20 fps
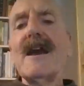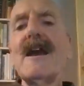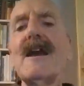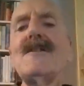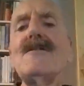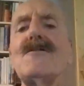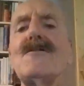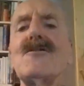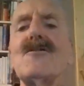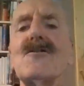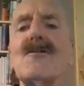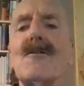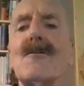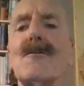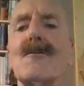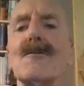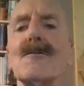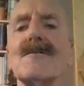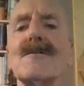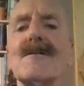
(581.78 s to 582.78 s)
In
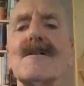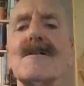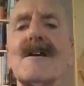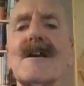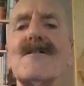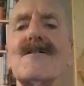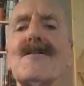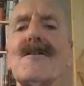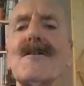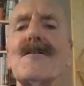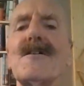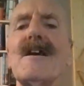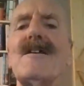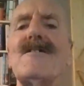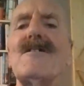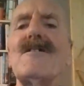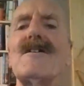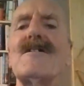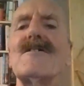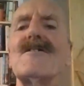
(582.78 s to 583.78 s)
short, it's not
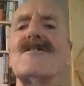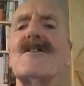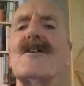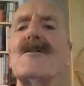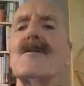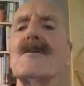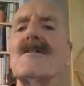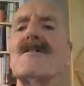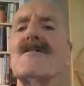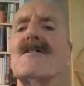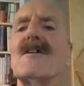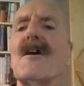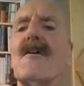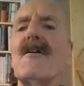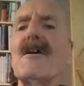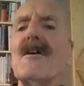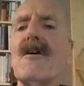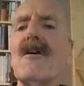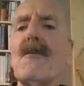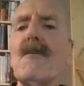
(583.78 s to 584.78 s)
easy to see what is
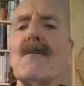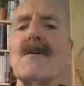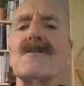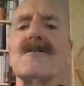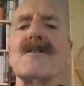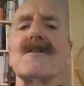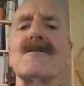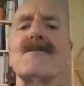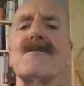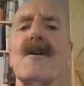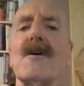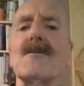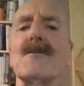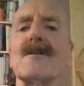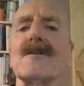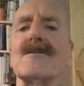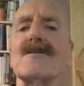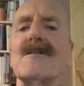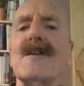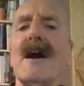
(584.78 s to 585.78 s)
going on with this
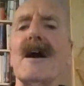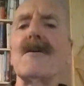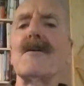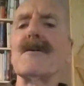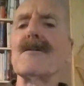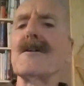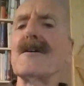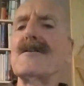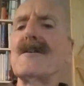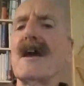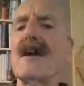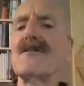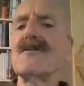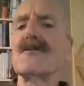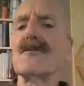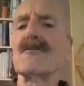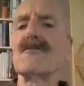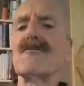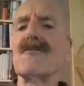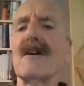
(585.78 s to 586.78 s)
focus now on the
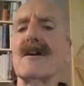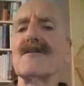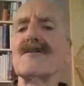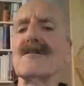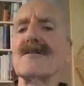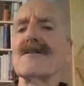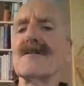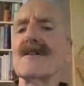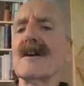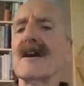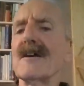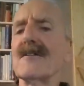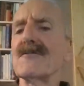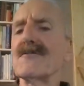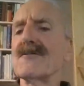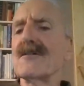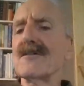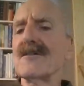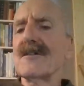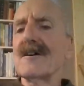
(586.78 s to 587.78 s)
National Trust and the
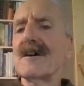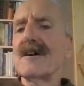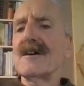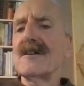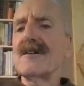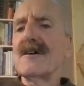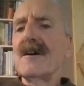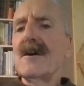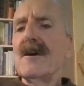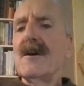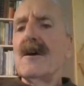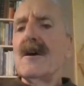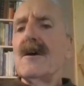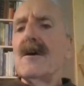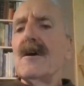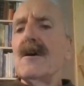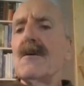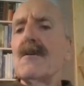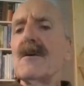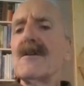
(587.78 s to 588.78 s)
countryside.
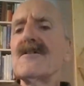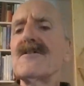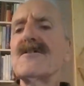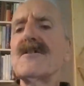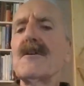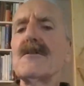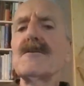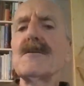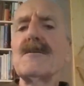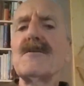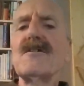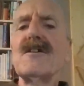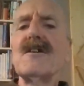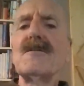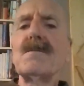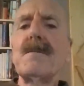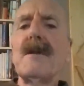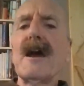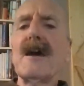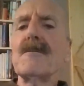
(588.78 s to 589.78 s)
One seldom
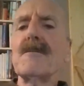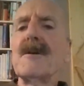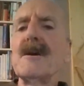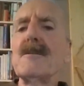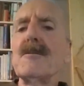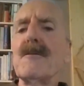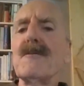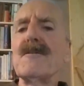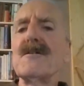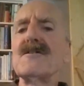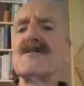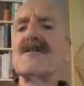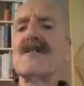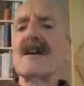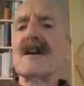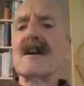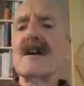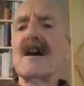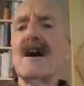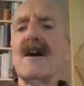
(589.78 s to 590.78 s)
sees black people
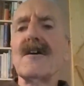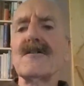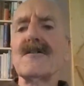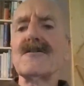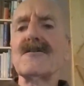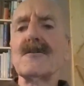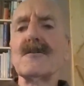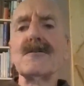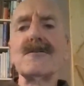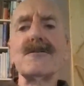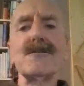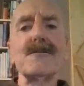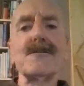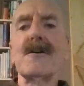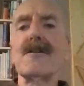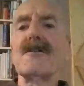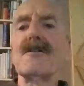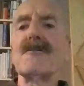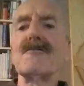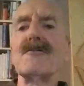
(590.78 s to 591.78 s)
visiting castles,
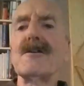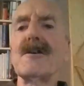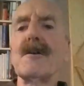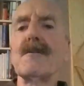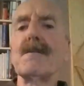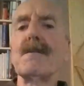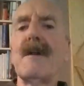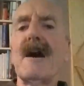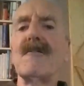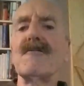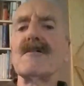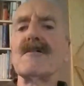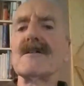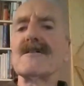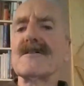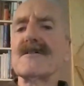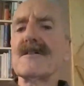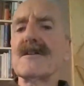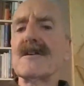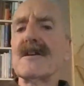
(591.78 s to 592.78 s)
although there are no
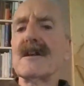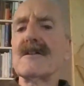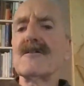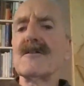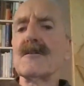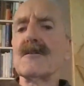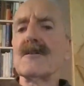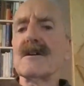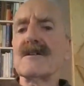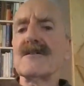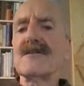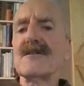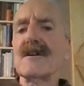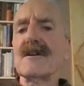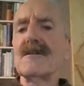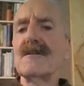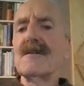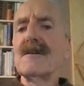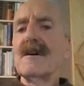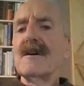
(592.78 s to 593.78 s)
barriers to their doing
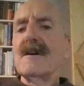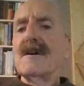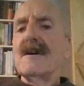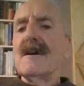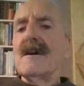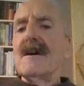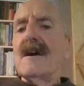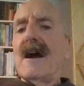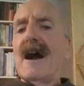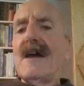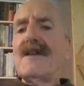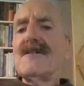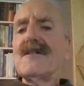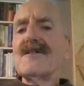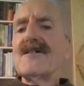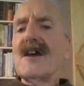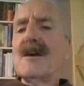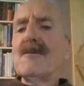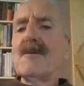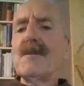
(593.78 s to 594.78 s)
so, and the
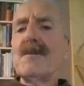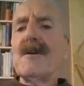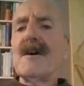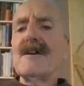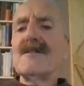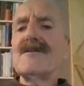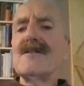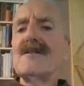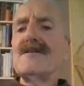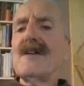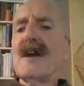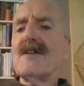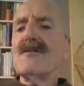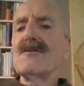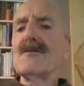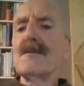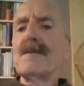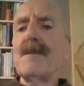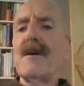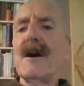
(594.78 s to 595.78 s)
same applies to
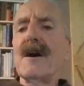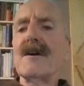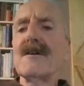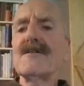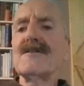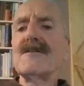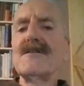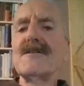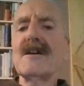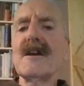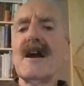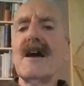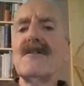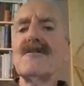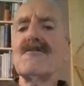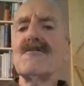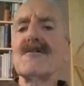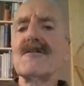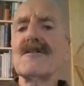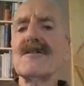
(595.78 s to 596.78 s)
national parks and the
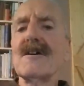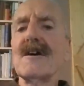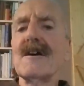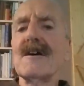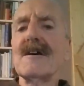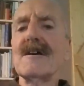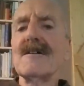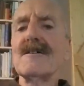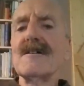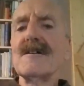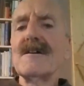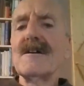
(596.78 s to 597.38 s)
countryside.